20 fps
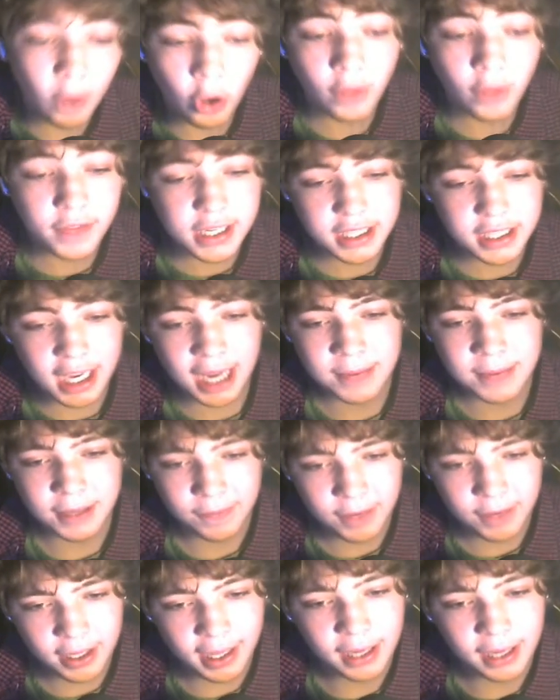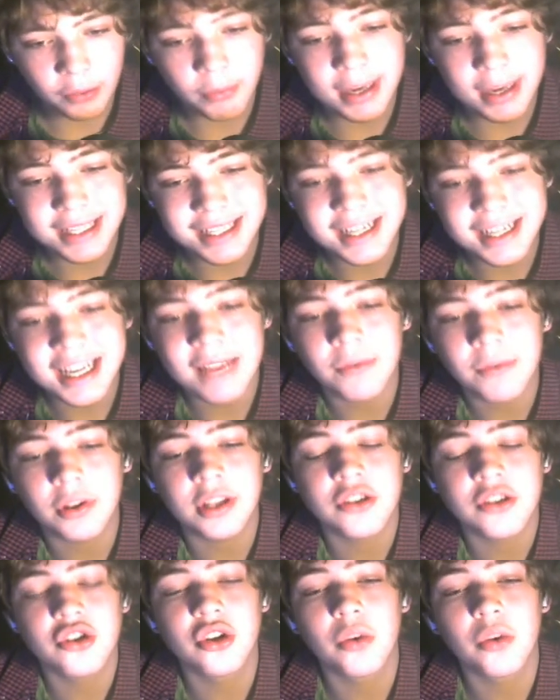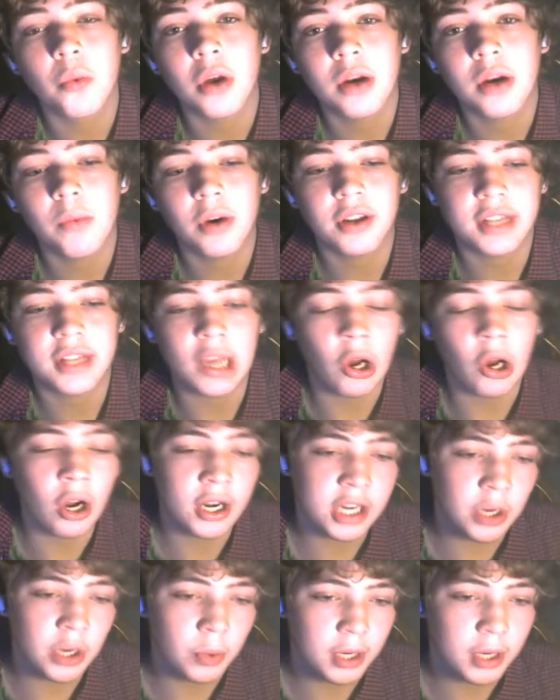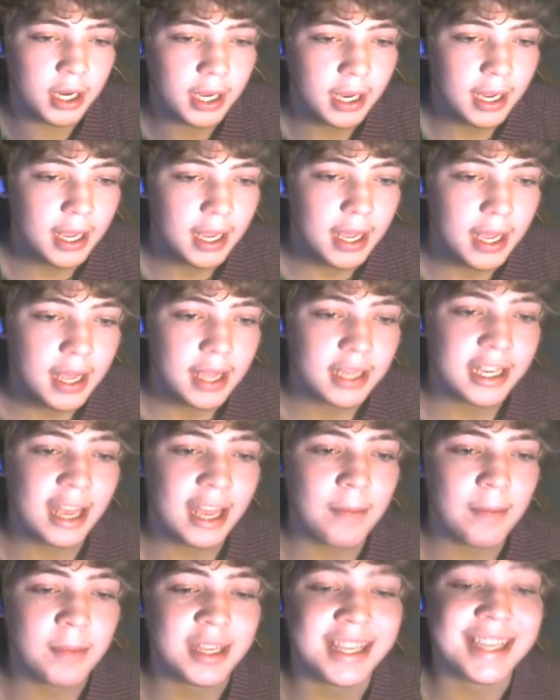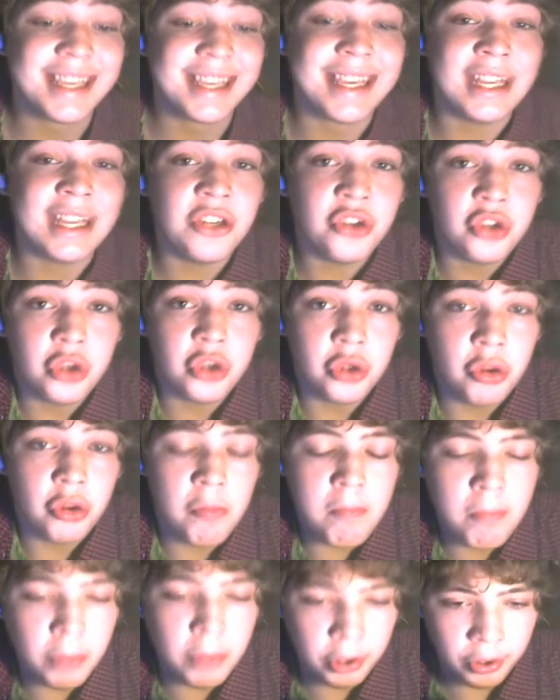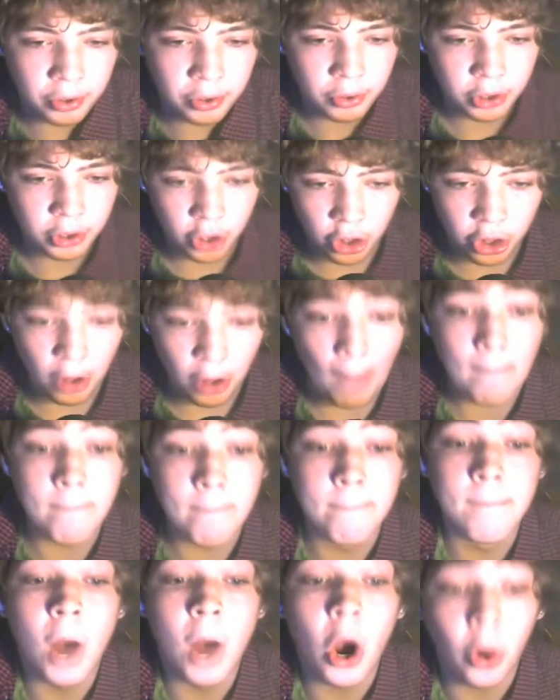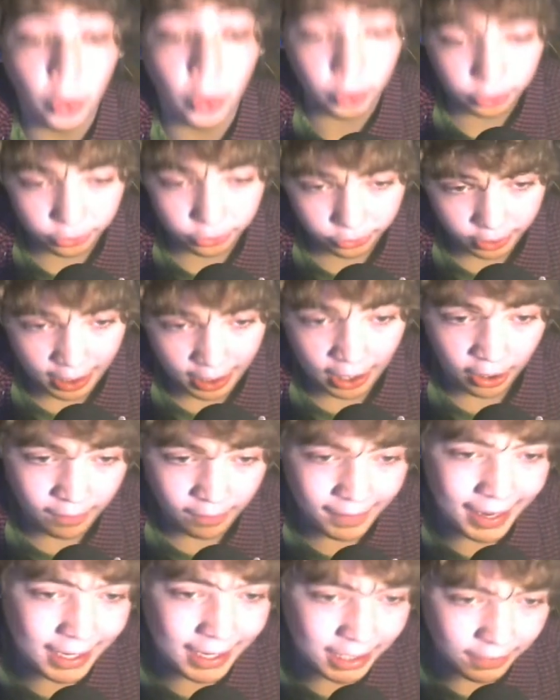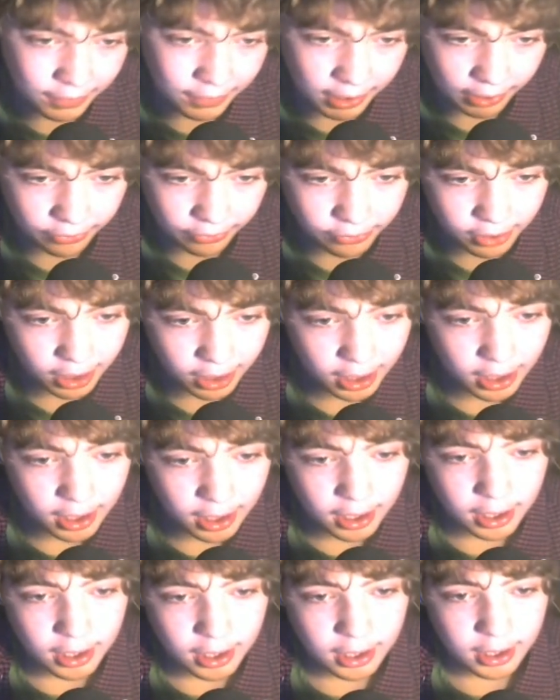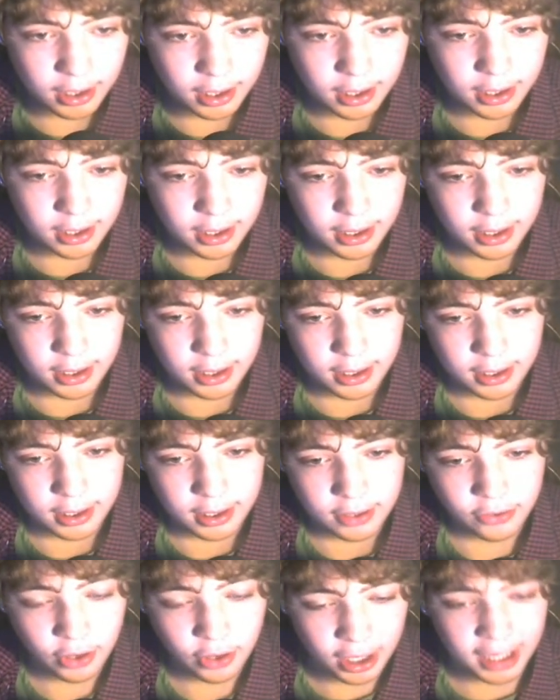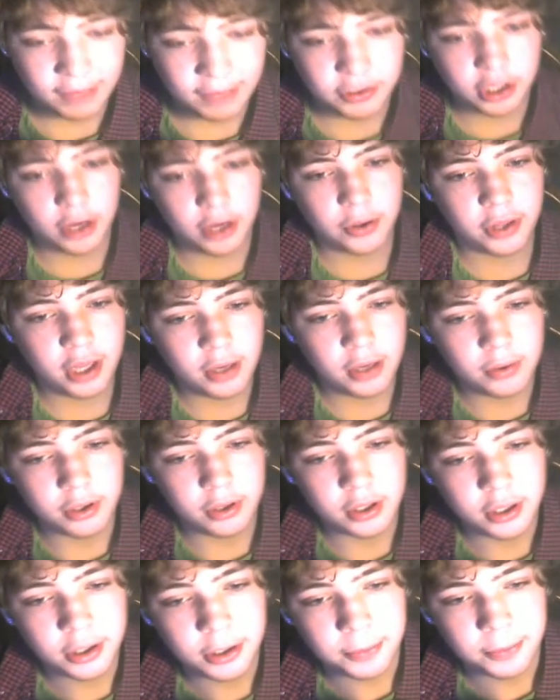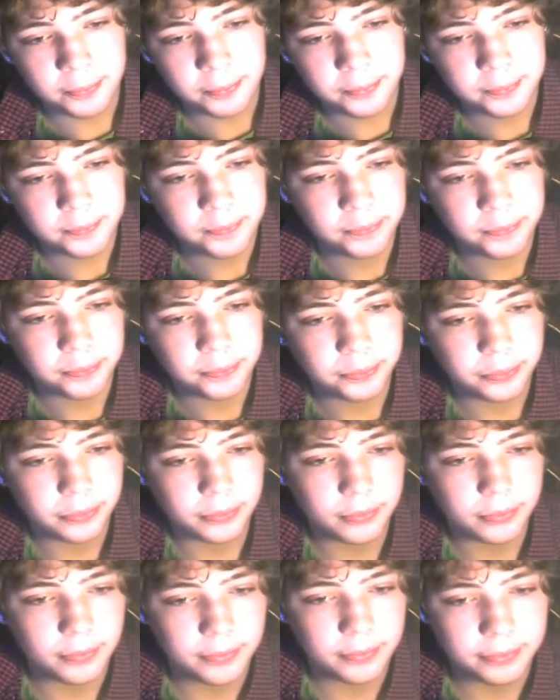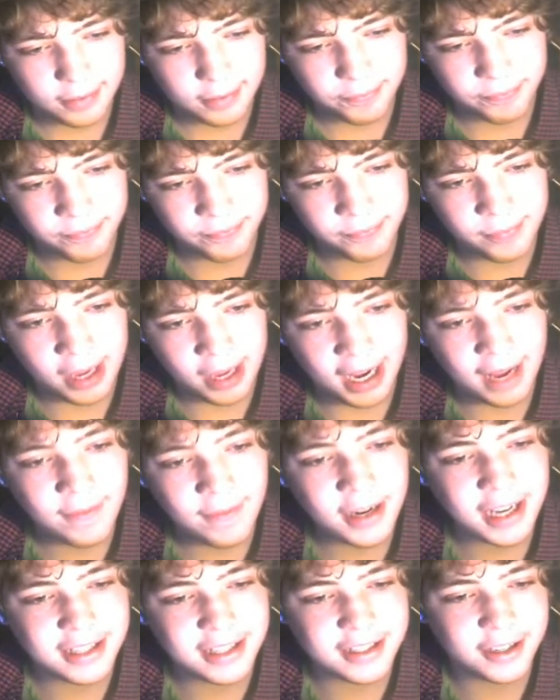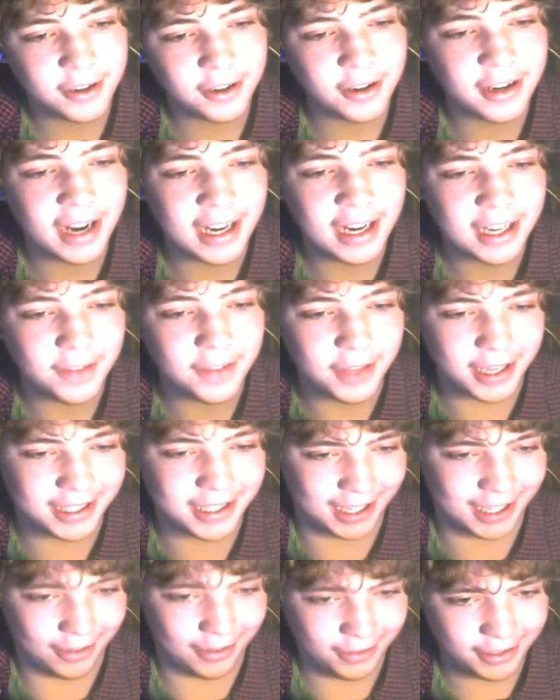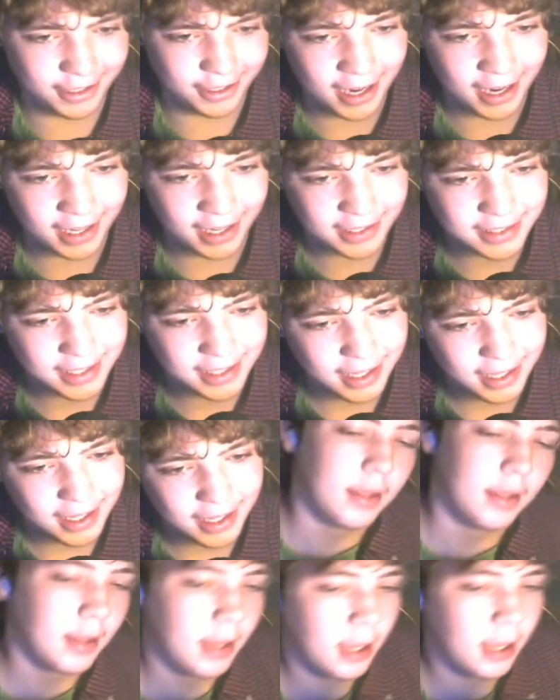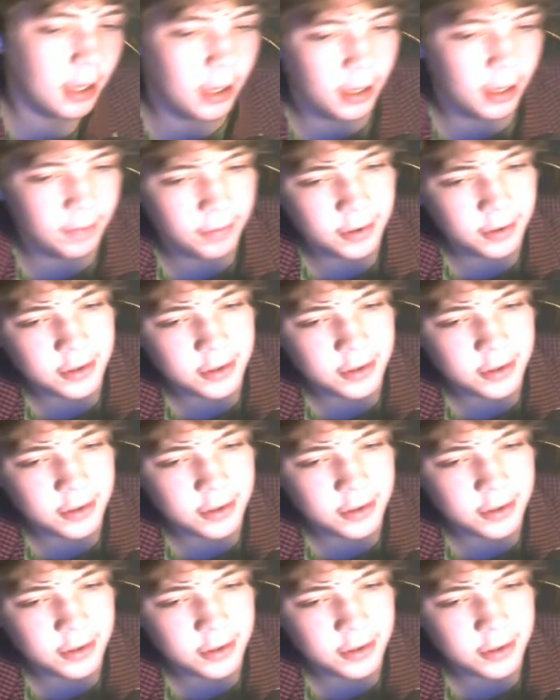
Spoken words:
these games, I feel like Resident Evil is the one where the audio would get me into the mood the most out of any of these. So I'd have to go with that one, yeah. I haven't actually heard any of these soundtracks. I've heard